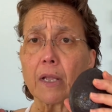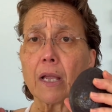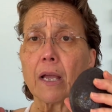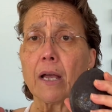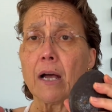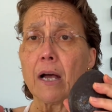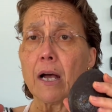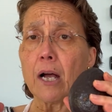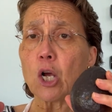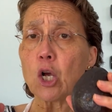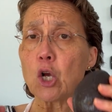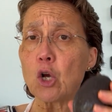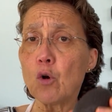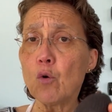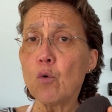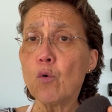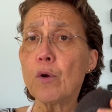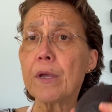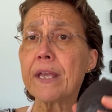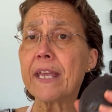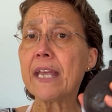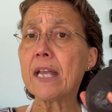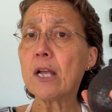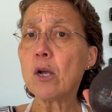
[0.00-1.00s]
uh,
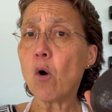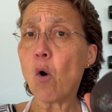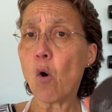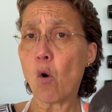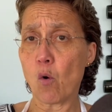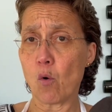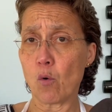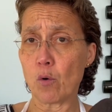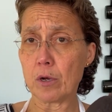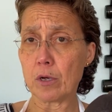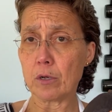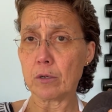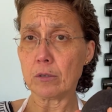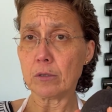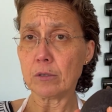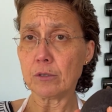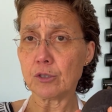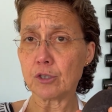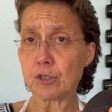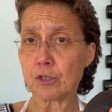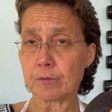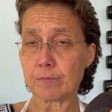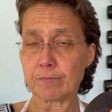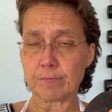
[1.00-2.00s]
cooking
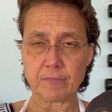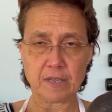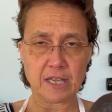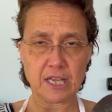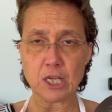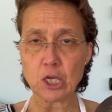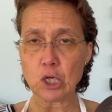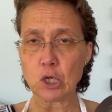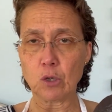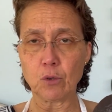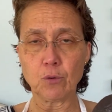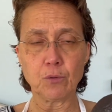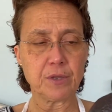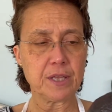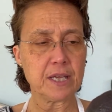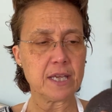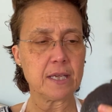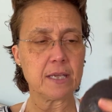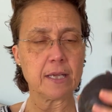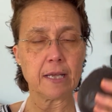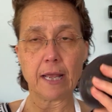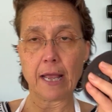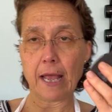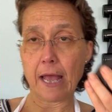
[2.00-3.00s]
oils,
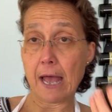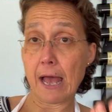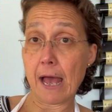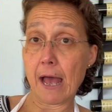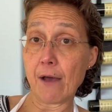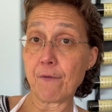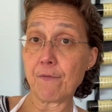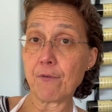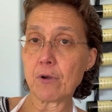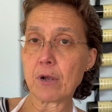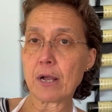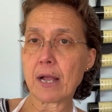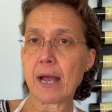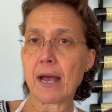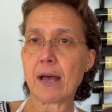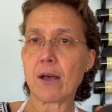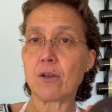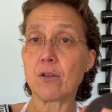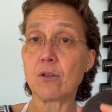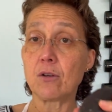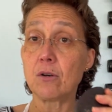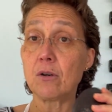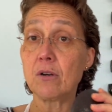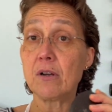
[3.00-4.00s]
including
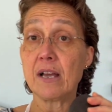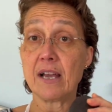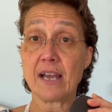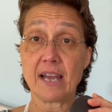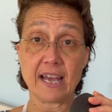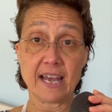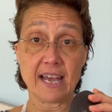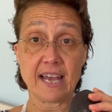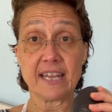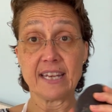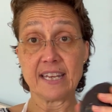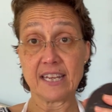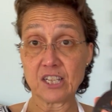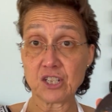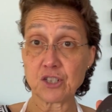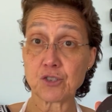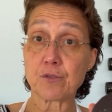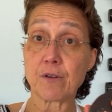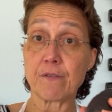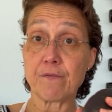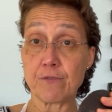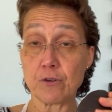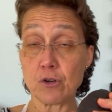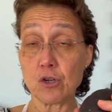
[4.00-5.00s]
avocado and
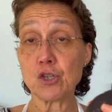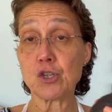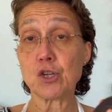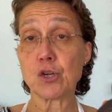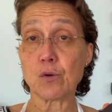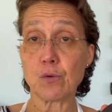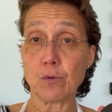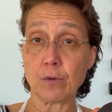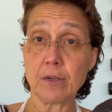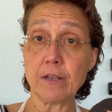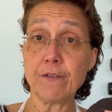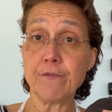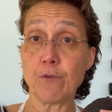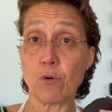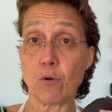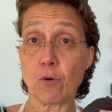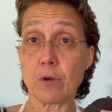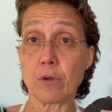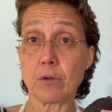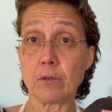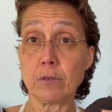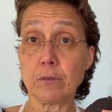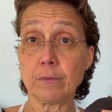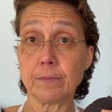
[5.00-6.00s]
extra virgin olive
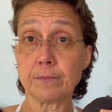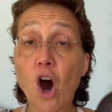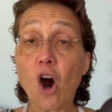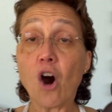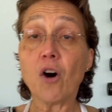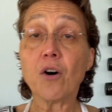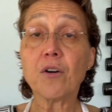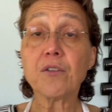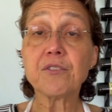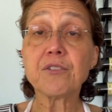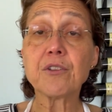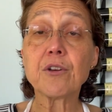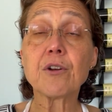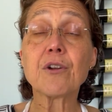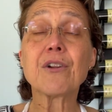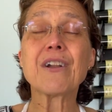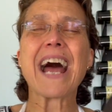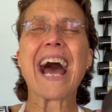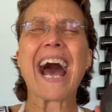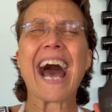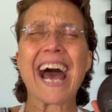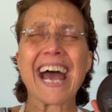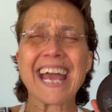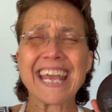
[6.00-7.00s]
oil, under
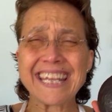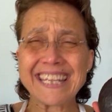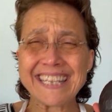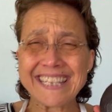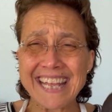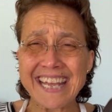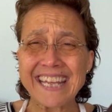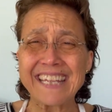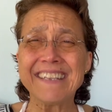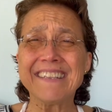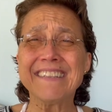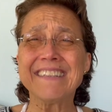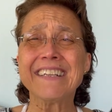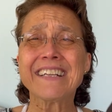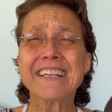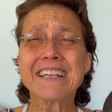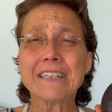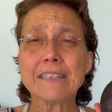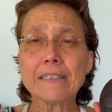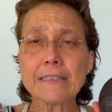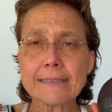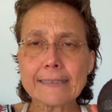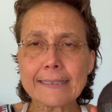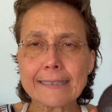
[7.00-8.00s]

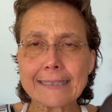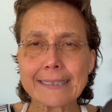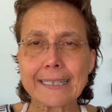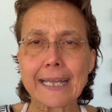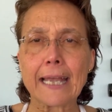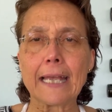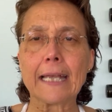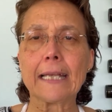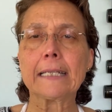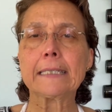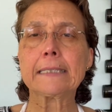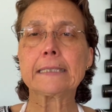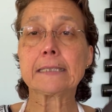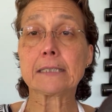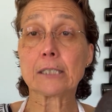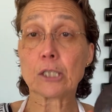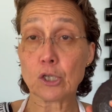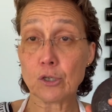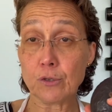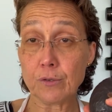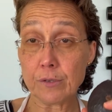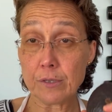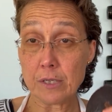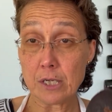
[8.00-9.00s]
identical test
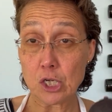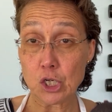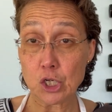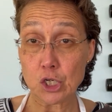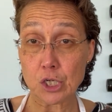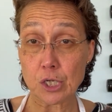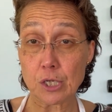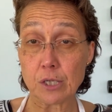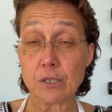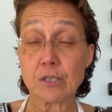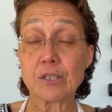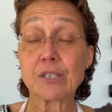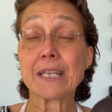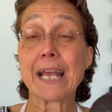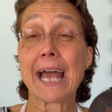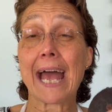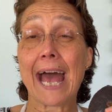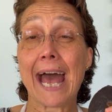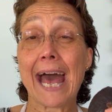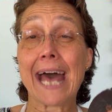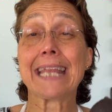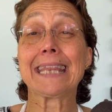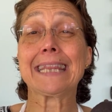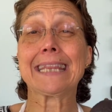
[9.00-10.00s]
conditions
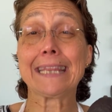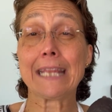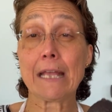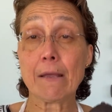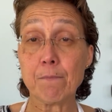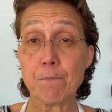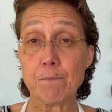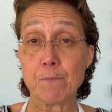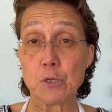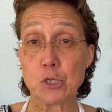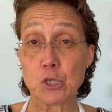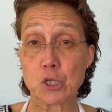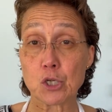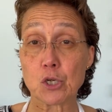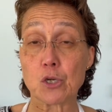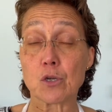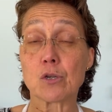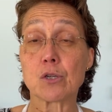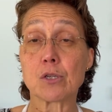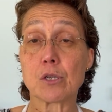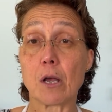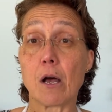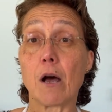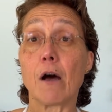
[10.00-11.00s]
at
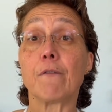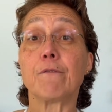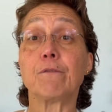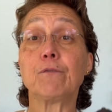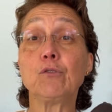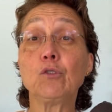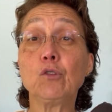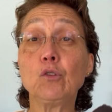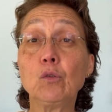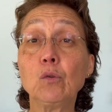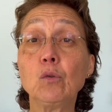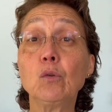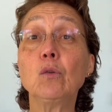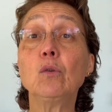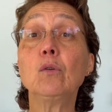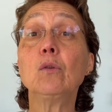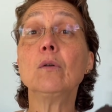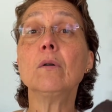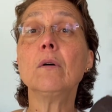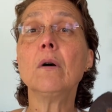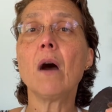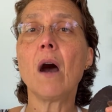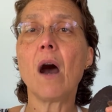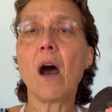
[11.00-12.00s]
temperatures of
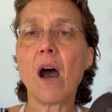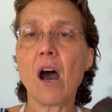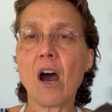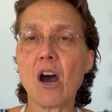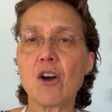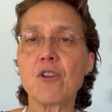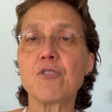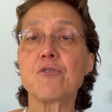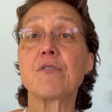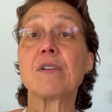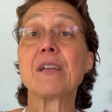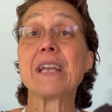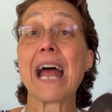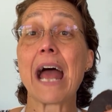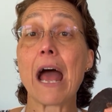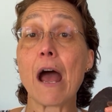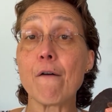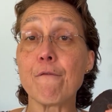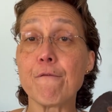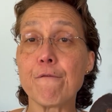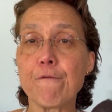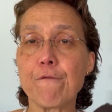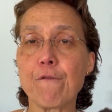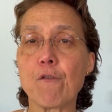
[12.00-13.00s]

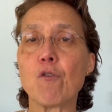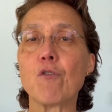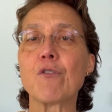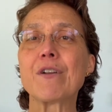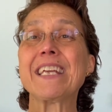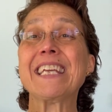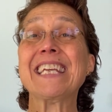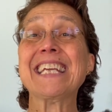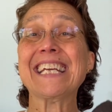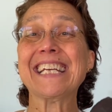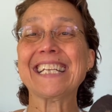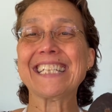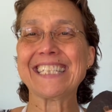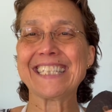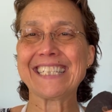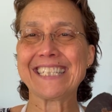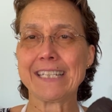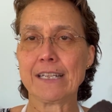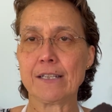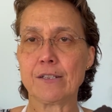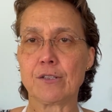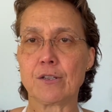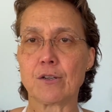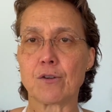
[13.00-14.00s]
240
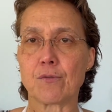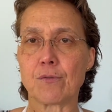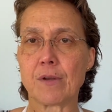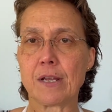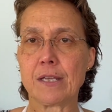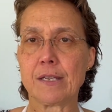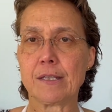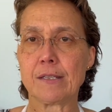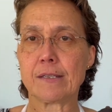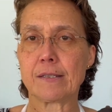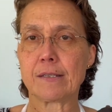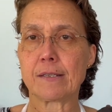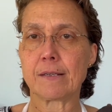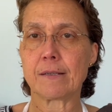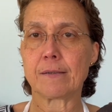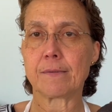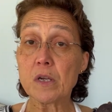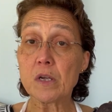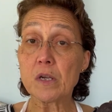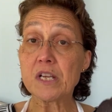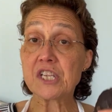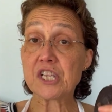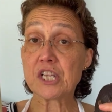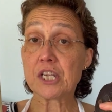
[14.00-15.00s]
centigrades,
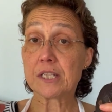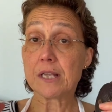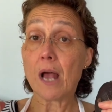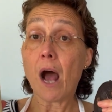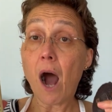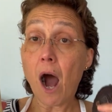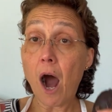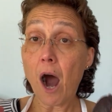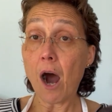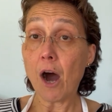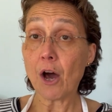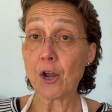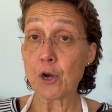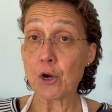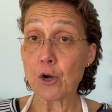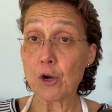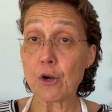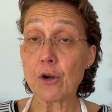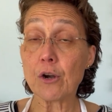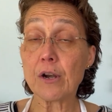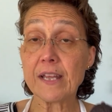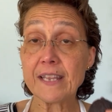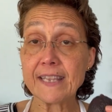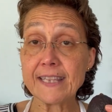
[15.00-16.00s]
which is
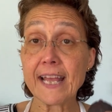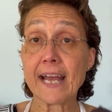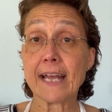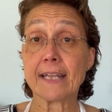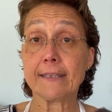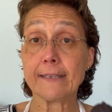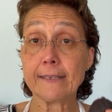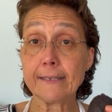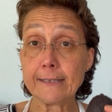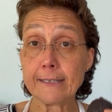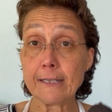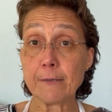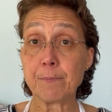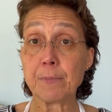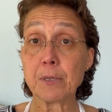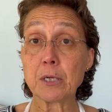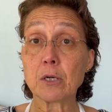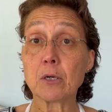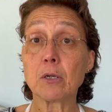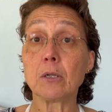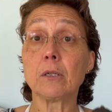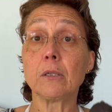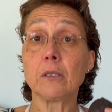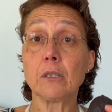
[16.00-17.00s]
hotter than
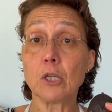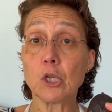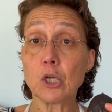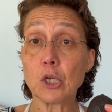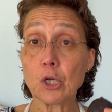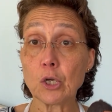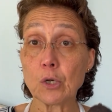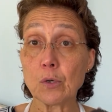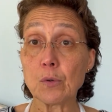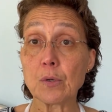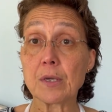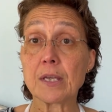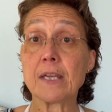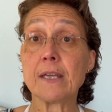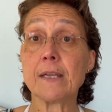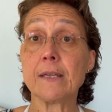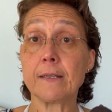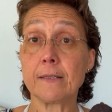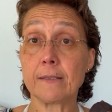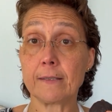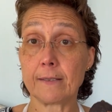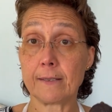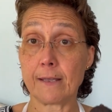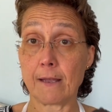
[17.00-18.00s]
typical
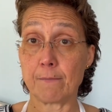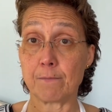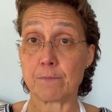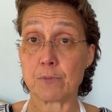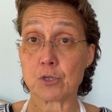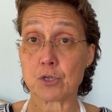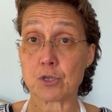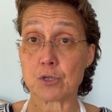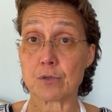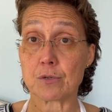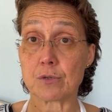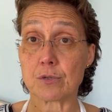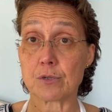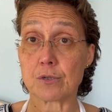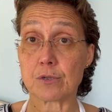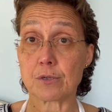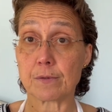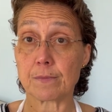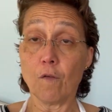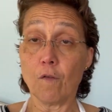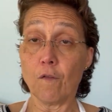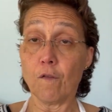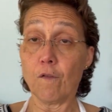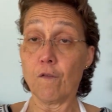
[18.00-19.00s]
cooking temperatures.
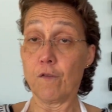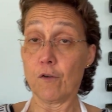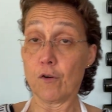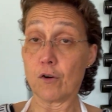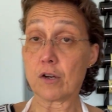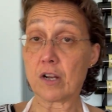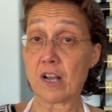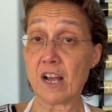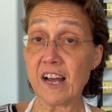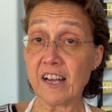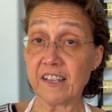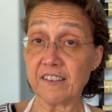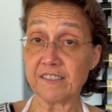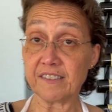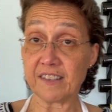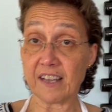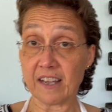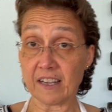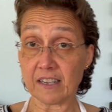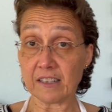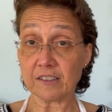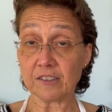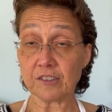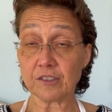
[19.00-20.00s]
For
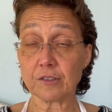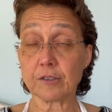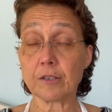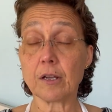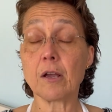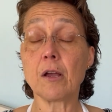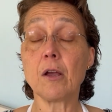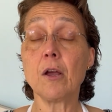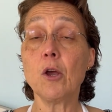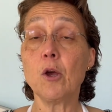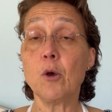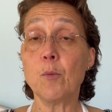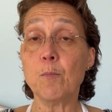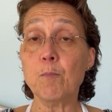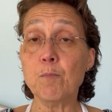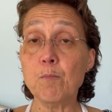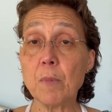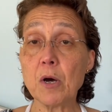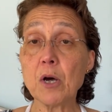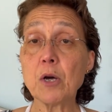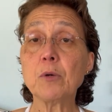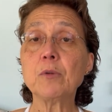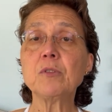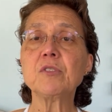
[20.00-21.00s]
context,
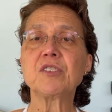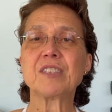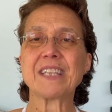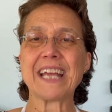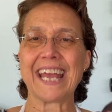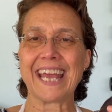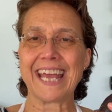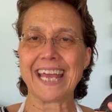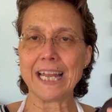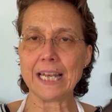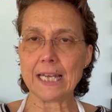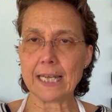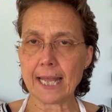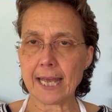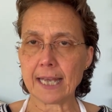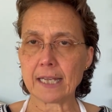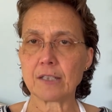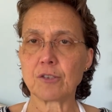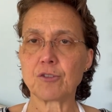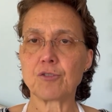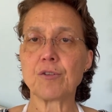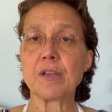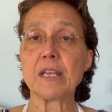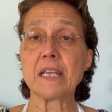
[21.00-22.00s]
most
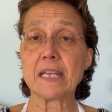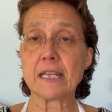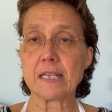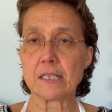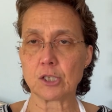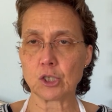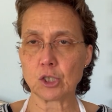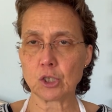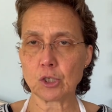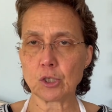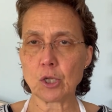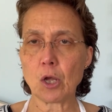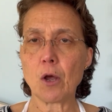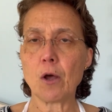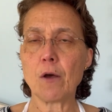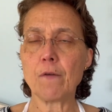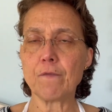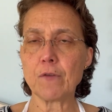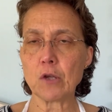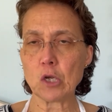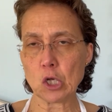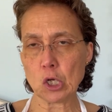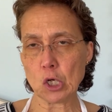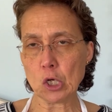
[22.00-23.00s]
electric stove
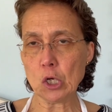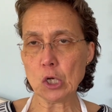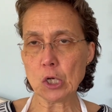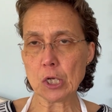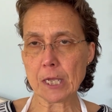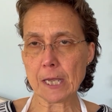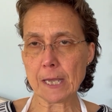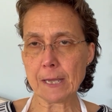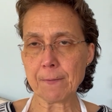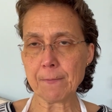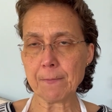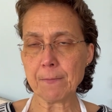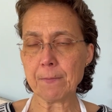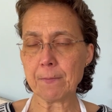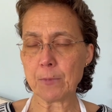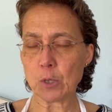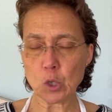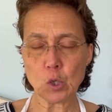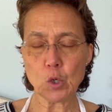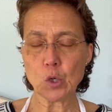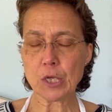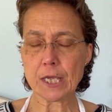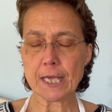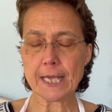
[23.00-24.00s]
cooking,
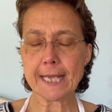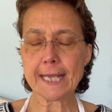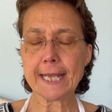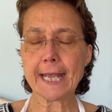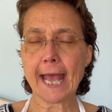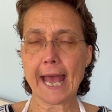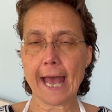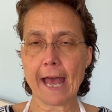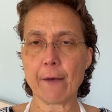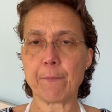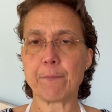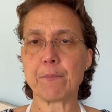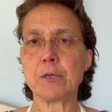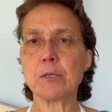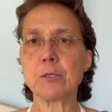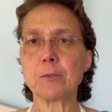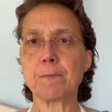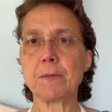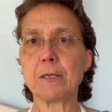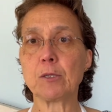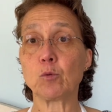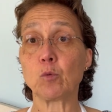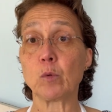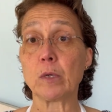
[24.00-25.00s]
cooking happens
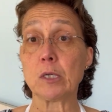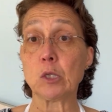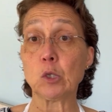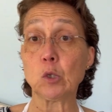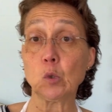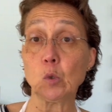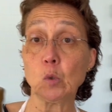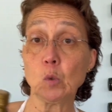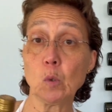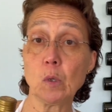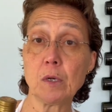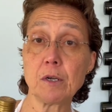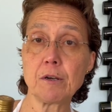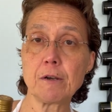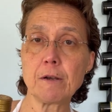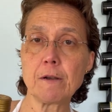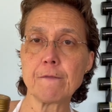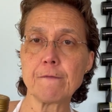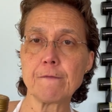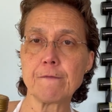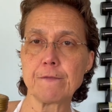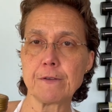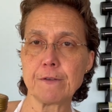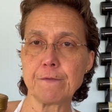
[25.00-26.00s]
between
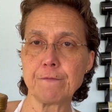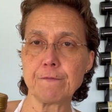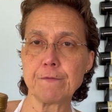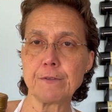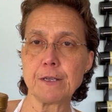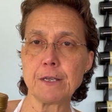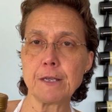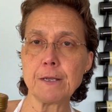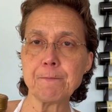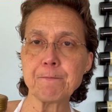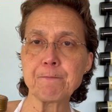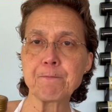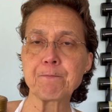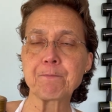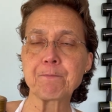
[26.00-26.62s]
250